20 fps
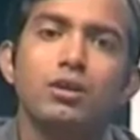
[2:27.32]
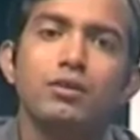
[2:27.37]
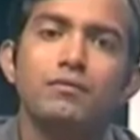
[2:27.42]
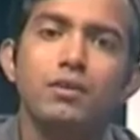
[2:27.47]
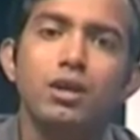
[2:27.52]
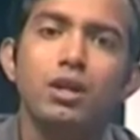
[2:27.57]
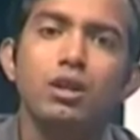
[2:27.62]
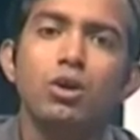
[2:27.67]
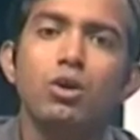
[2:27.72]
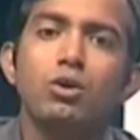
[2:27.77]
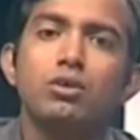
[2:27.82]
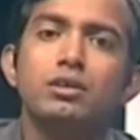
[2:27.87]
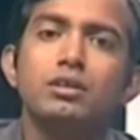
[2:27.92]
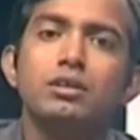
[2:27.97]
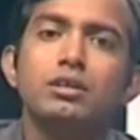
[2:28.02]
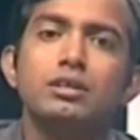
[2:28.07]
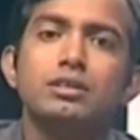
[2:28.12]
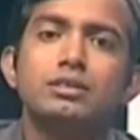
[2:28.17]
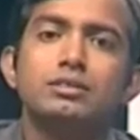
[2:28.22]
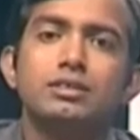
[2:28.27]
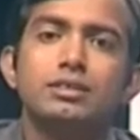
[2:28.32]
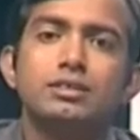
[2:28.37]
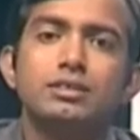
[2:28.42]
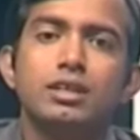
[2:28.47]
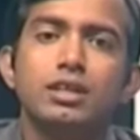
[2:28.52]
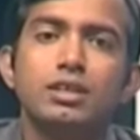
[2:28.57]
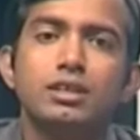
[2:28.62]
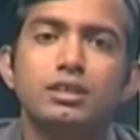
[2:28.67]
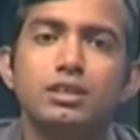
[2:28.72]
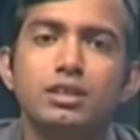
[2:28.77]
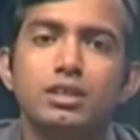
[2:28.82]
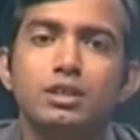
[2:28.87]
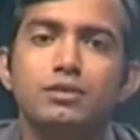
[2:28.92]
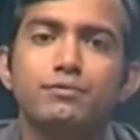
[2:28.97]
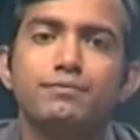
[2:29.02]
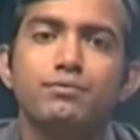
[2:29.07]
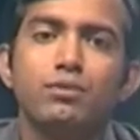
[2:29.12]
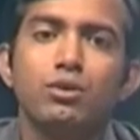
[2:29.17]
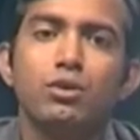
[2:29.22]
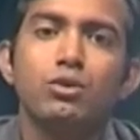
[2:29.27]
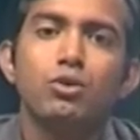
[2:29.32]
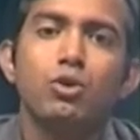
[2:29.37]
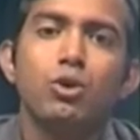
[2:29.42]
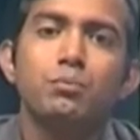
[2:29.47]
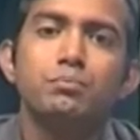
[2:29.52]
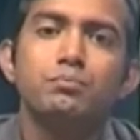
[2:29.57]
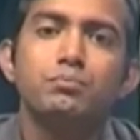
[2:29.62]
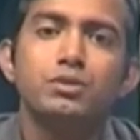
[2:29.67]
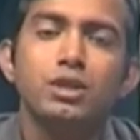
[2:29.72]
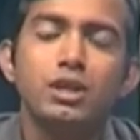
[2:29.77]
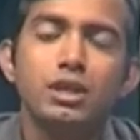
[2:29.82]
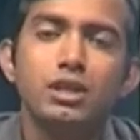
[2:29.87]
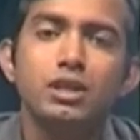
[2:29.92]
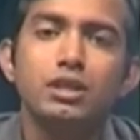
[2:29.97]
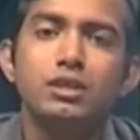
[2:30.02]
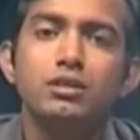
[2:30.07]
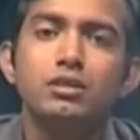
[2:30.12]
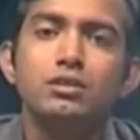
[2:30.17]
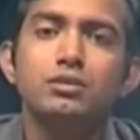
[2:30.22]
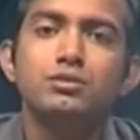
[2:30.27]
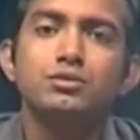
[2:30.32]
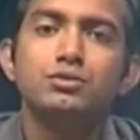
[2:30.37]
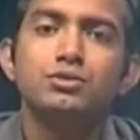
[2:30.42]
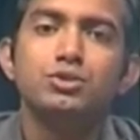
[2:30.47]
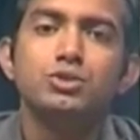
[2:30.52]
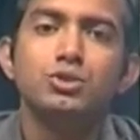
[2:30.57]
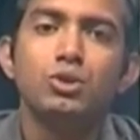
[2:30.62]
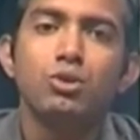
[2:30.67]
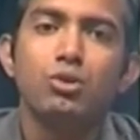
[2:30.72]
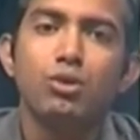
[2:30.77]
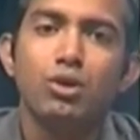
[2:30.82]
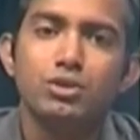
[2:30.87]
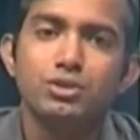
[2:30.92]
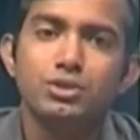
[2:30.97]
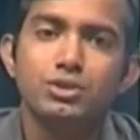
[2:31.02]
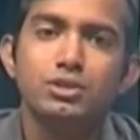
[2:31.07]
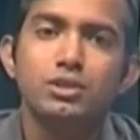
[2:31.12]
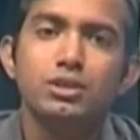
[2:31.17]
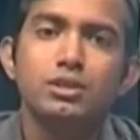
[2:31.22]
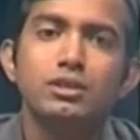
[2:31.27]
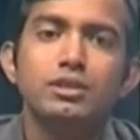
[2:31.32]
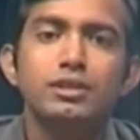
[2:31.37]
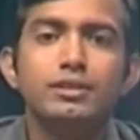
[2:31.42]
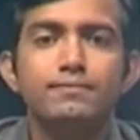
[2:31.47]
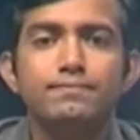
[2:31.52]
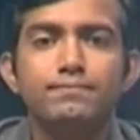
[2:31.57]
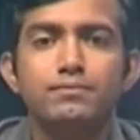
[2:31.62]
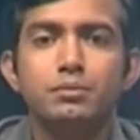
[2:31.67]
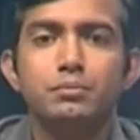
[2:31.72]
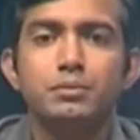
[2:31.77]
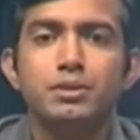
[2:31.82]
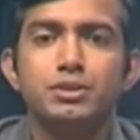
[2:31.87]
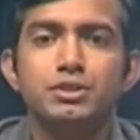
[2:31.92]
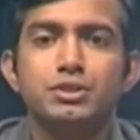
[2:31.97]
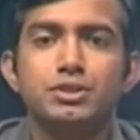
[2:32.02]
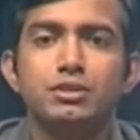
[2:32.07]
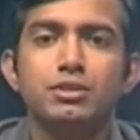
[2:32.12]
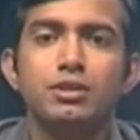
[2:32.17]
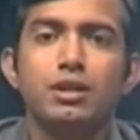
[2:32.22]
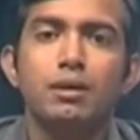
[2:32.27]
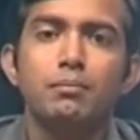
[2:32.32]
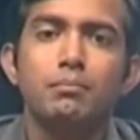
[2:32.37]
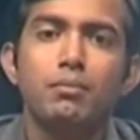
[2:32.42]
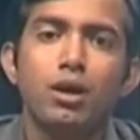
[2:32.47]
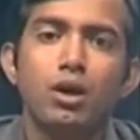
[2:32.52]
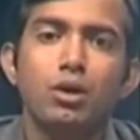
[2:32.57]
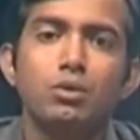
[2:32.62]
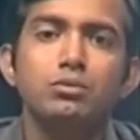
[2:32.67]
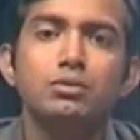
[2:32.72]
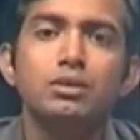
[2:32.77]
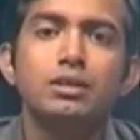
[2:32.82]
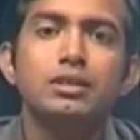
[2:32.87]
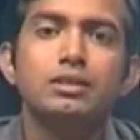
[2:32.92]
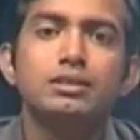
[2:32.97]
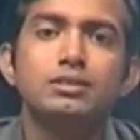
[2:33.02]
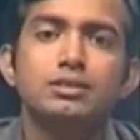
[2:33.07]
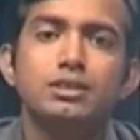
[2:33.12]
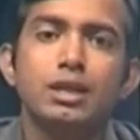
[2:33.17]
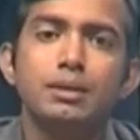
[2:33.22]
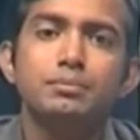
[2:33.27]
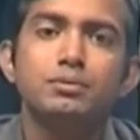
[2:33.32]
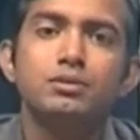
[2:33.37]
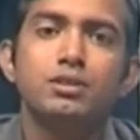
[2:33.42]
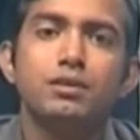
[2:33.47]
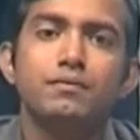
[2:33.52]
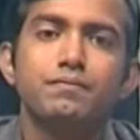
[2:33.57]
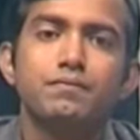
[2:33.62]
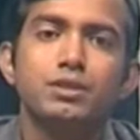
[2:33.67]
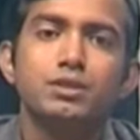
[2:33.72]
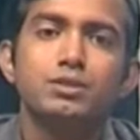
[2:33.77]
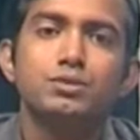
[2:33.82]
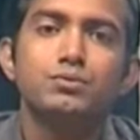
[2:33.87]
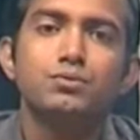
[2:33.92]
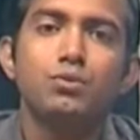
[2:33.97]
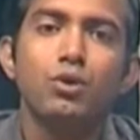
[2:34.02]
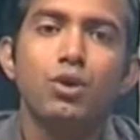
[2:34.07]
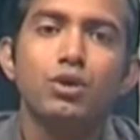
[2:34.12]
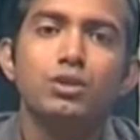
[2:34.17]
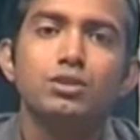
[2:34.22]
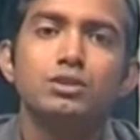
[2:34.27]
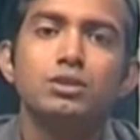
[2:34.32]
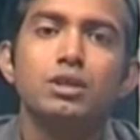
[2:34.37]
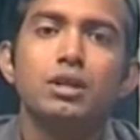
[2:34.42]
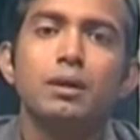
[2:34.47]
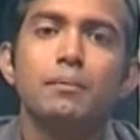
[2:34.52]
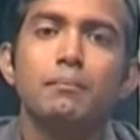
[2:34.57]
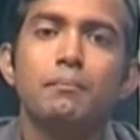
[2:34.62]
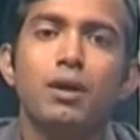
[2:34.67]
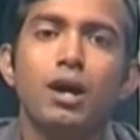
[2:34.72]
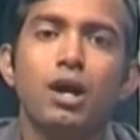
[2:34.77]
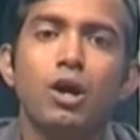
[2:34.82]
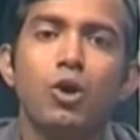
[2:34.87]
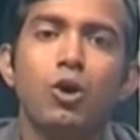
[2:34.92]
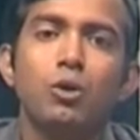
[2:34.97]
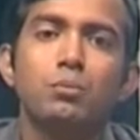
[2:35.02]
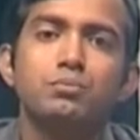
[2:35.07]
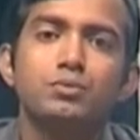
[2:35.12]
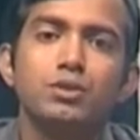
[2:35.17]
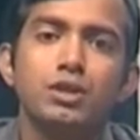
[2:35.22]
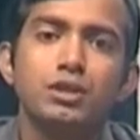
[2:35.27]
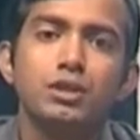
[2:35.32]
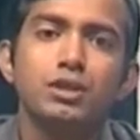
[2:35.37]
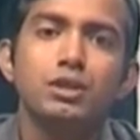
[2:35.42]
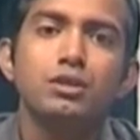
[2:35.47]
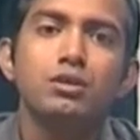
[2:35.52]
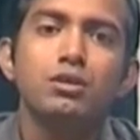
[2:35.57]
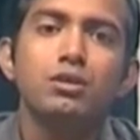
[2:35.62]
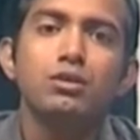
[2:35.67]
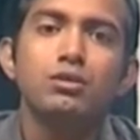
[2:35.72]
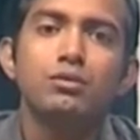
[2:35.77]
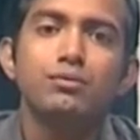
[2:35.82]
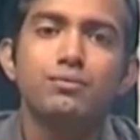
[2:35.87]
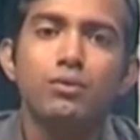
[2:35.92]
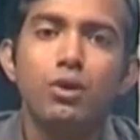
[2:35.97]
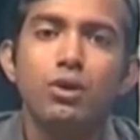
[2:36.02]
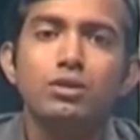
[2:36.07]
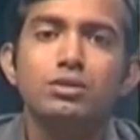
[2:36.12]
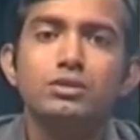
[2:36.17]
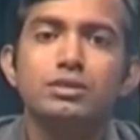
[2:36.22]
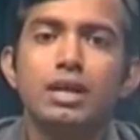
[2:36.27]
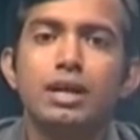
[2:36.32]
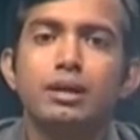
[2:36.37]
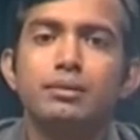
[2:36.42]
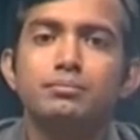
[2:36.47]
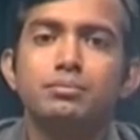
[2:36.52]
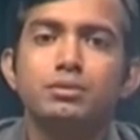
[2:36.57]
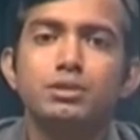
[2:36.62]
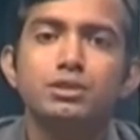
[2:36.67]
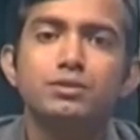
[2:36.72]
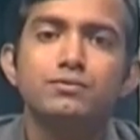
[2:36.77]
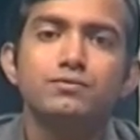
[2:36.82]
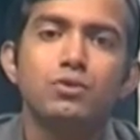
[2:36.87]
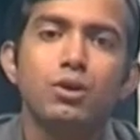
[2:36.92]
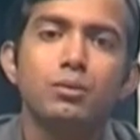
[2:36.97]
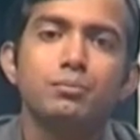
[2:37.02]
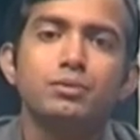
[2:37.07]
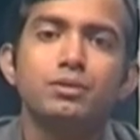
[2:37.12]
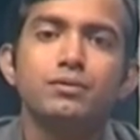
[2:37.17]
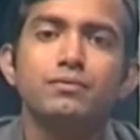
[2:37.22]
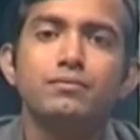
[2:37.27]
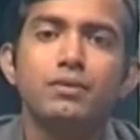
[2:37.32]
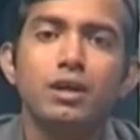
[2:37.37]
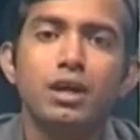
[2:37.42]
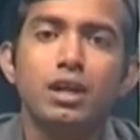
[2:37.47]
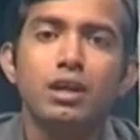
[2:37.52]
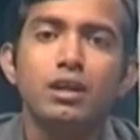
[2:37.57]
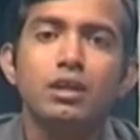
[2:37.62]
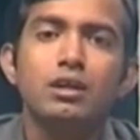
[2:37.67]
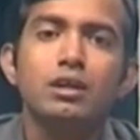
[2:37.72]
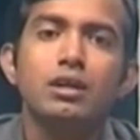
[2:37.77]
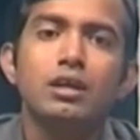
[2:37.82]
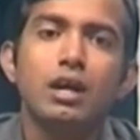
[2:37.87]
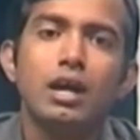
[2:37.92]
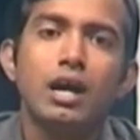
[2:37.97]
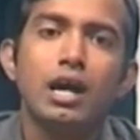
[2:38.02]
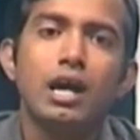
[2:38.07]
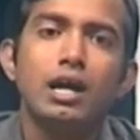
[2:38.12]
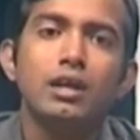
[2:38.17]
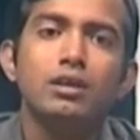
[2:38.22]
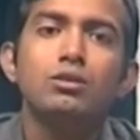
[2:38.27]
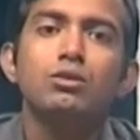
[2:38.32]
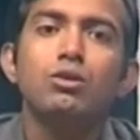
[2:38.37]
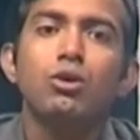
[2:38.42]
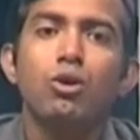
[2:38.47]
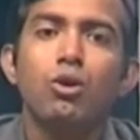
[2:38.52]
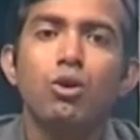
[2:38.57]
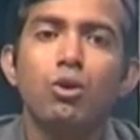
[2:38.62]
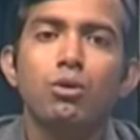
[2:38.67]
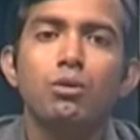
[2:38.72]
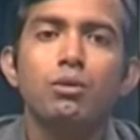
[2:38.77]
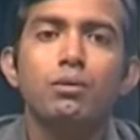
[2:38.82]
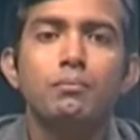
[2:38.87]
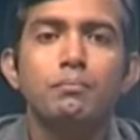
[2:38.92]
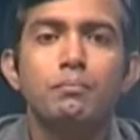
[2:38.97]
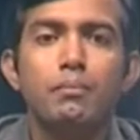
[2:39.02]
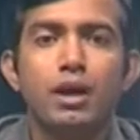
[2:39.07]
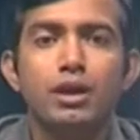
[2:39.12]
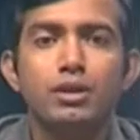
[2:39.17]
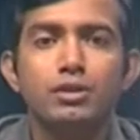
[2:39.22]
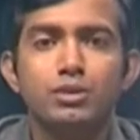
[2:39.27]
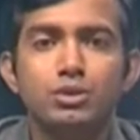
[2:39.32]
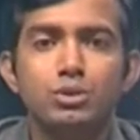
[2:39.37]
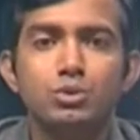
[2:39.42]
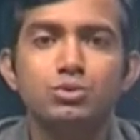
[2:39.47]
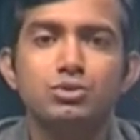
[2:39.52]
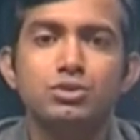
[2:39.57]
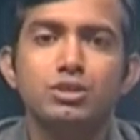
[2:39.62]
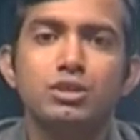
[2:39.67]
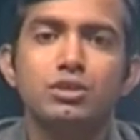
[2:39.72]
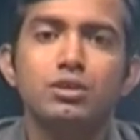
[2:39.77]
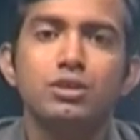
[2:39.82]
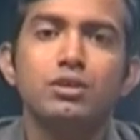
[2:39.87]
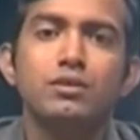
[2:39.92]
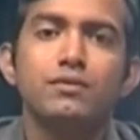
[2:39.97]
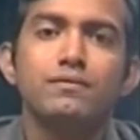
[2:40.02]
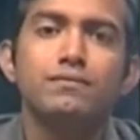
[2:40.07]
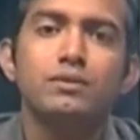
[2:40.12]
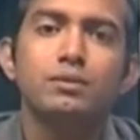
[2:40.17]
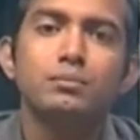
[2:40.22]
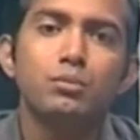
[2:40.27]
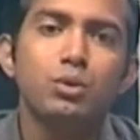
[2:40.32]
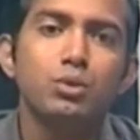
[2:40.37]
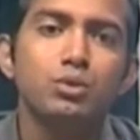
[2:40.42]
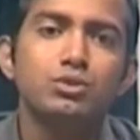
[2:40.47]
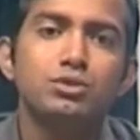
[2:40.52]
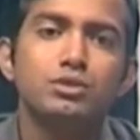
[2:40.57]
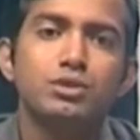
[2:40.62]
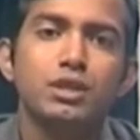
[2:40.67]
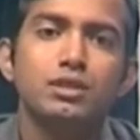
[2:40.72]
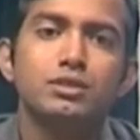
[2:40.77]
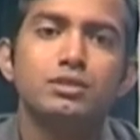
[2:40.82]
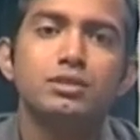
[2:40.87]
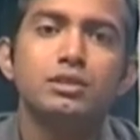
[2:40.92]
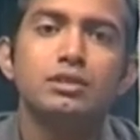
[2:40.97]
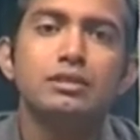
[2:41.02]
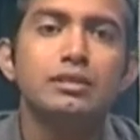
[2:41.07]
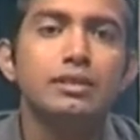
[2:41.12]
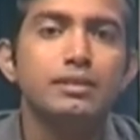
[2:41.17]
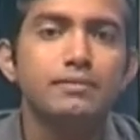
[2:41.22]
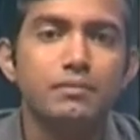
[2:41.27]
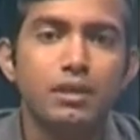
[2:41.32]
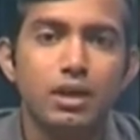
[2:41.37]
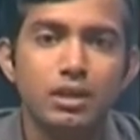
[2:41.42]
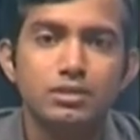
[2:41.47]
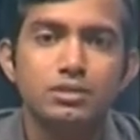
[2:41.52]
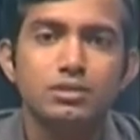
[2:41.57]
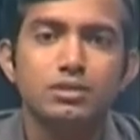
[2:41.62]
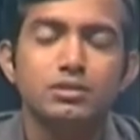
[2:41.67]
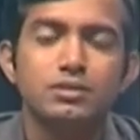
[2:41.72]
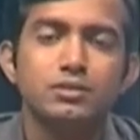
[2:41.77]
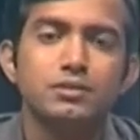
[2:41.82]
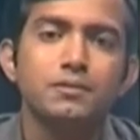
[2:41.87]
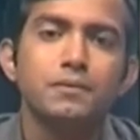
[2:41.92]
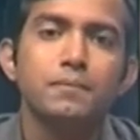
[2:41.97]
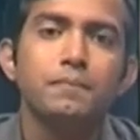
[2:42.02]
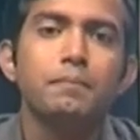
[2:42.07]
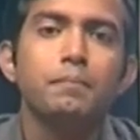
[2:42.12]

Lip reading: Well logging is a technique for obtaining geological information about subsurface rocks by obtaining rock samples from the well and or by using remote sensing devices.